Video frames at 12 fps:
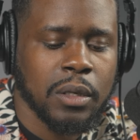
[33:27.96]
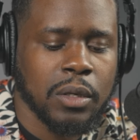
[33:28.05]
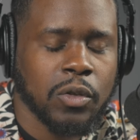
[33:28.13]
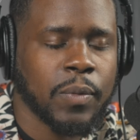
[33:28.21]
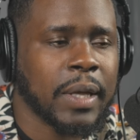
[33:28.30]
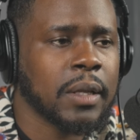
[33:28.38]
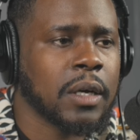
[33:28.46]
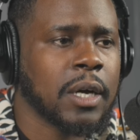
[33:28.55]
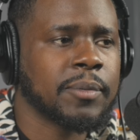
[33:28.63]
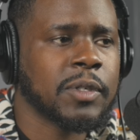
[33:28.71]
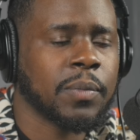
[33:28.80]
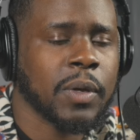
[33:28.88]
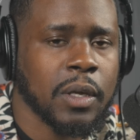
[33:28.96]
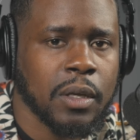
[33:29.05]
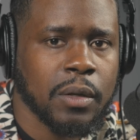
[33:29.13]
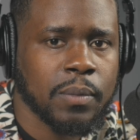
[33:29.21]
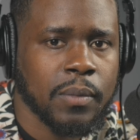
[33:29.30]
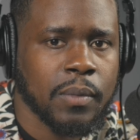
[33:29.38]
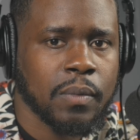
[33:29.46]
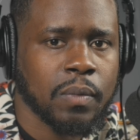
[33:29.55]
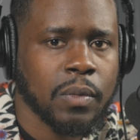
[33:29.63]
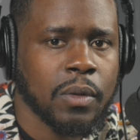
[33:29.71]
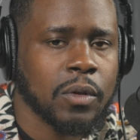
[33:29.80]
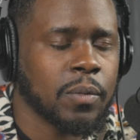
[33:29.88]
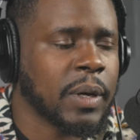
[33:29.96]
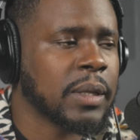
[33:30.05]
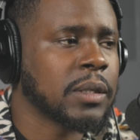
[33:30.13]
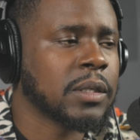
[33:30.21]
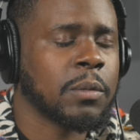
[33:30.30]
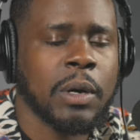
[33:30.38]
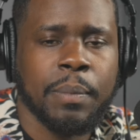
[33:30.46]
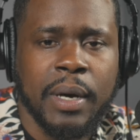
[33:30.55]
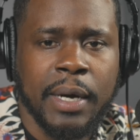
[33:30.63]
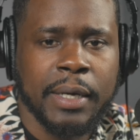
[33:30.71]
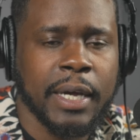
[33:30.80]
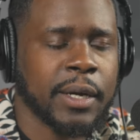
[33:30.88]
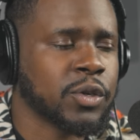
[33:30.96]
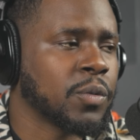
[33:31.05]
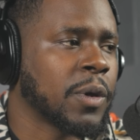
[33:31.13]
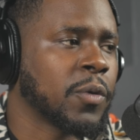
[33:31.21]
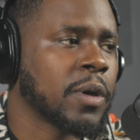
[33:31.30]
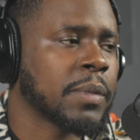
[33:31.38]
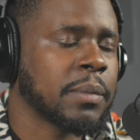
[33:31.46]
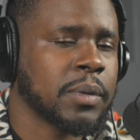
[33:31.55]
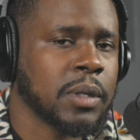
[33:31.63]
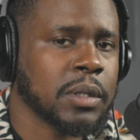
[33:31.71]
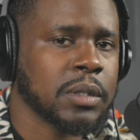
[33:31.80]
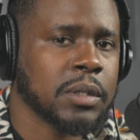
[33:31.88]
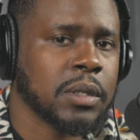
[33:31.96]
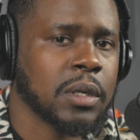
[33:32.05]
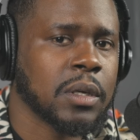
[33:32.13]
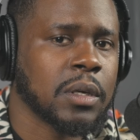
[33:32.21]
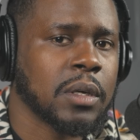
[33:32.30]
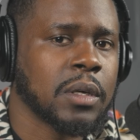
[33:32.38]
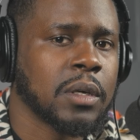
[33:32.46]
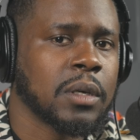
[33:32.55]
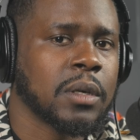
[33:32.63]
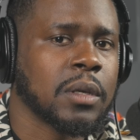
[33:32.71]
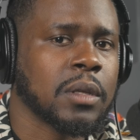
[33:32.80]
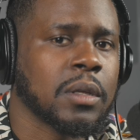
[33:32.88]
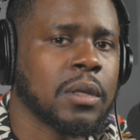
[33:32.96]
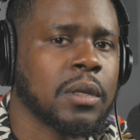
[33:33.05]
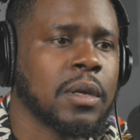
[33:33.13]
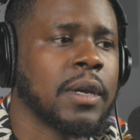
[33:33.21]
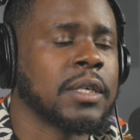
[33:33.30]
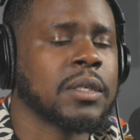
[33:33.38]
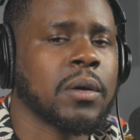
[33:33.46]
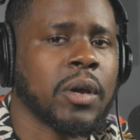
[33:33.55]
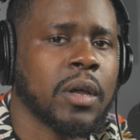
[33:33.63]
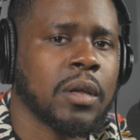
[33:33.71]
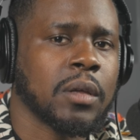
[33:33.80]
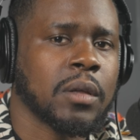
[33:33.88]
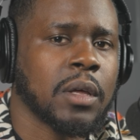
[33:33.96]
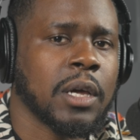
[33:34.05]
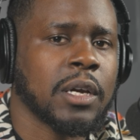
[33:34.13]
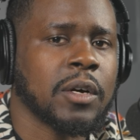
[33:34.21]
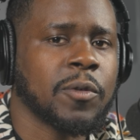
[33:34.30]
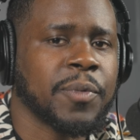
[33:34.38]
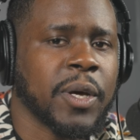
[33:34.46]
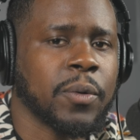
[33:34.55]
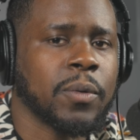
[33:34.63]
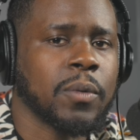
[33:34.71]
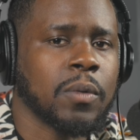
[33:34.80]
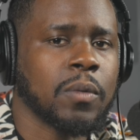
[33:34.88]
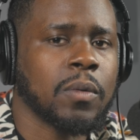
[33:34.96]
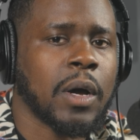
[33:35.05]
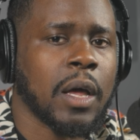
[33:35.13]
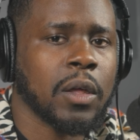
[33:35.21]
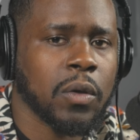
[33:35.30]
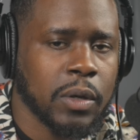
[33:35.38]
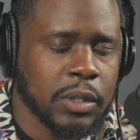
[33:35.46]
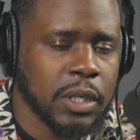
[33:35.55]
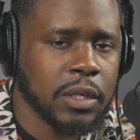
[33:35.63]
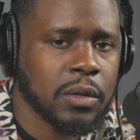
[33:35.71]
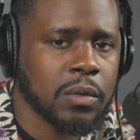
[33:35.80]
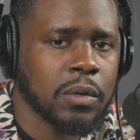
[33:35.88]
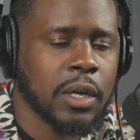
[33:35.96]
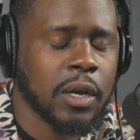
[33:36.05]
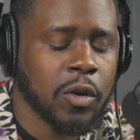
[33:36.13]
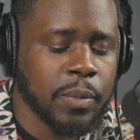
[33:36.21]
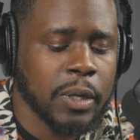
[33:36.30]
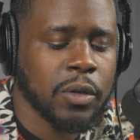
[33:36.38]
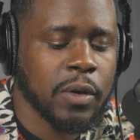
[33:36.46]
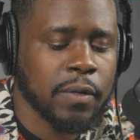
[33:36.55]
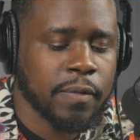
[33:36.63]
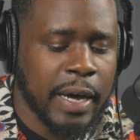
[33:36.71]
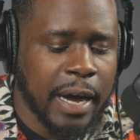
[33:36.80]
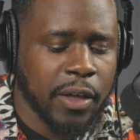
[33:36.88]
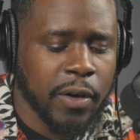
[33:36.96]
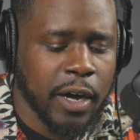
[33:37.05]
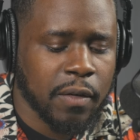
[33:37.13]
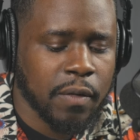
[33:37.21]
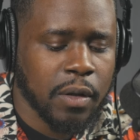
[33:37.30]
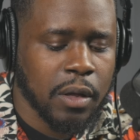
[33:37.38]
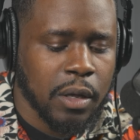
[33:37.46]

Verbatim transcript: You may look up to me, you may listen to my podcast, you may read my books. And that's great. And I hope that you continue, and I hope that you get value out of it.